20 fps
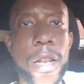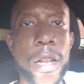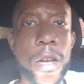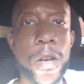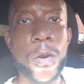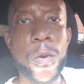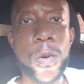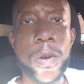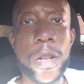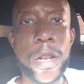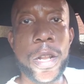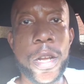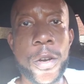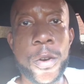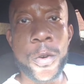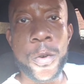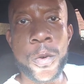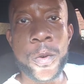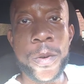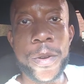Hello,
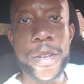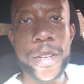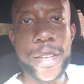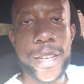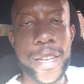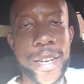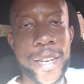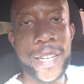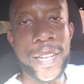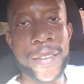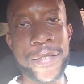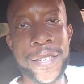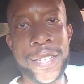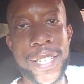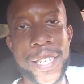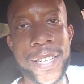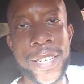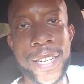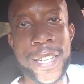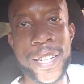hello. Kenny
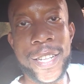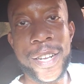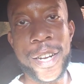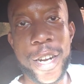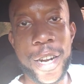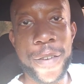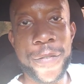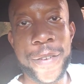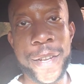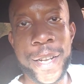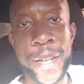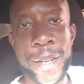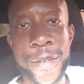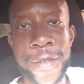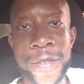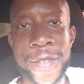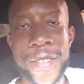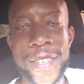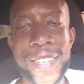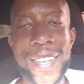Evans here, another car
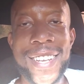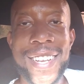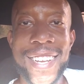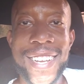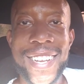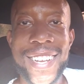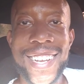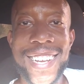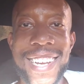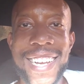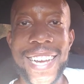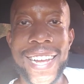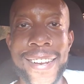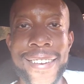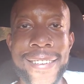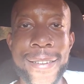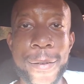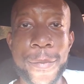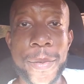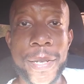video. Had a
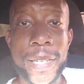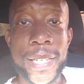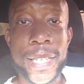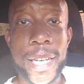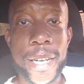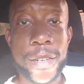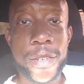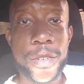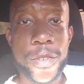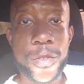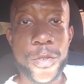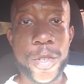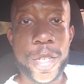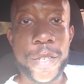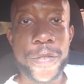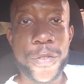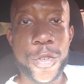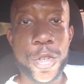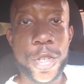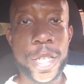little bit of technical
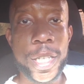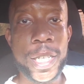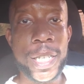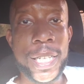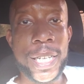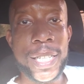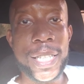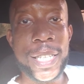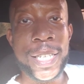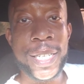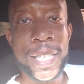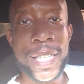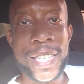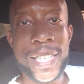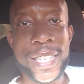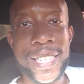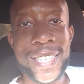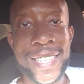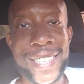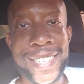difficulties at this
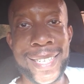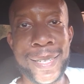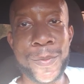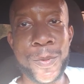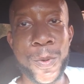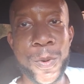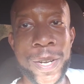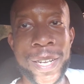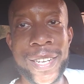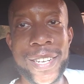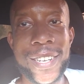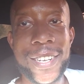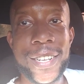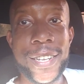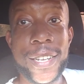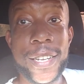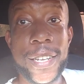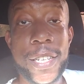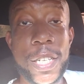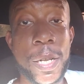at this point.
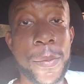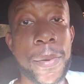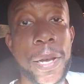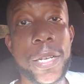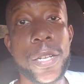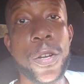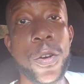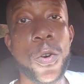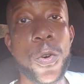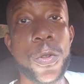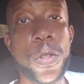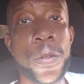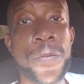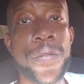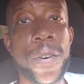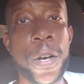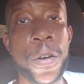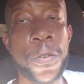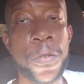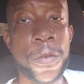I'm gonna have to hold the
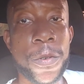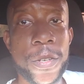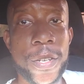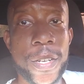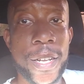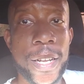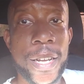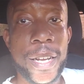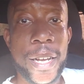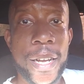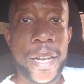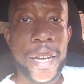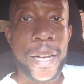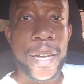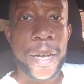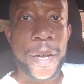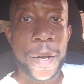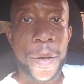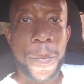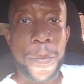phone.
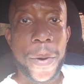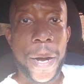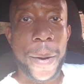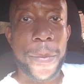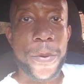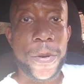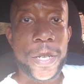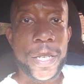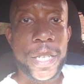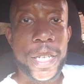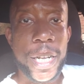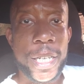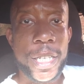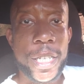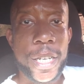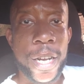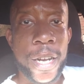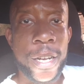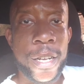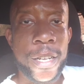I appreciate
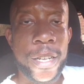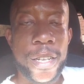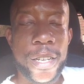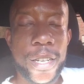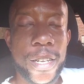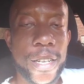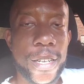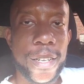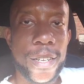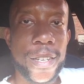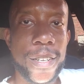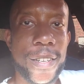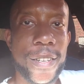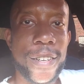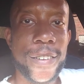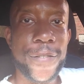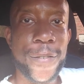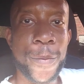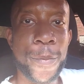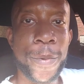y'all
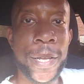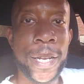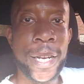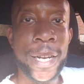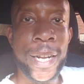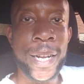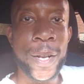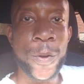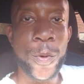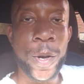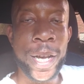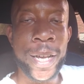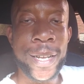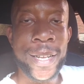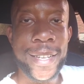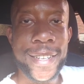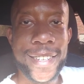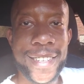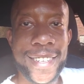for being here anyway.